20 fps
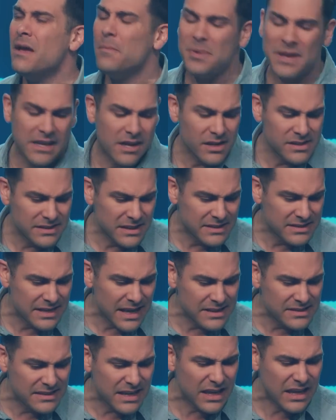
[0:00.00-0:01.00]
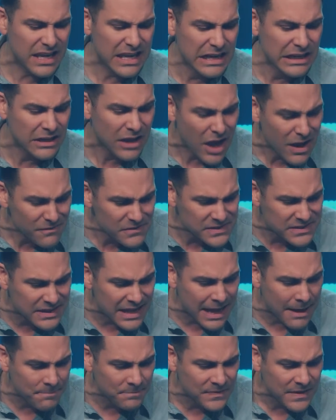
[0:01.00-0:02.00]
Because it says that he loves
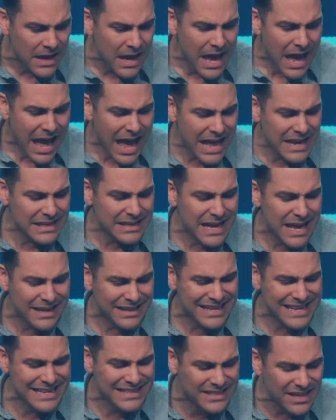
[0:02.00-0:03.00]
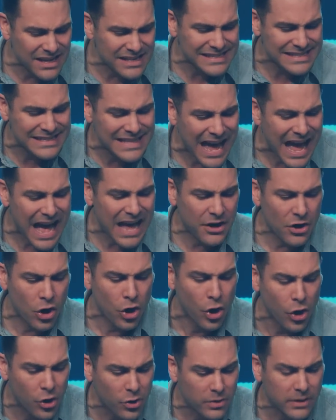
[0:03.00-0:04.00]
them, and yet he does not
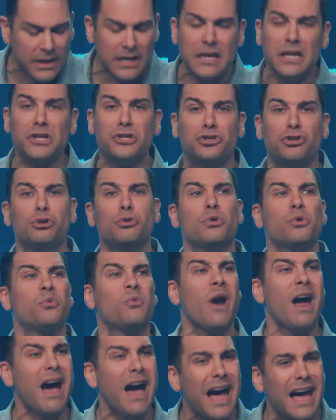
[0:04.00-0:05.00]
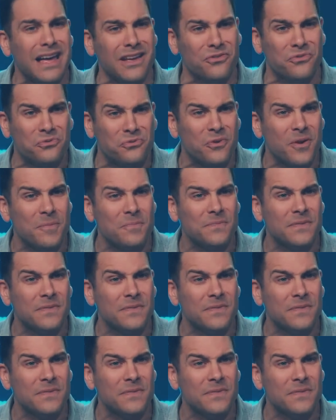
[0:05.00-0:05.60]
hurry to arrive.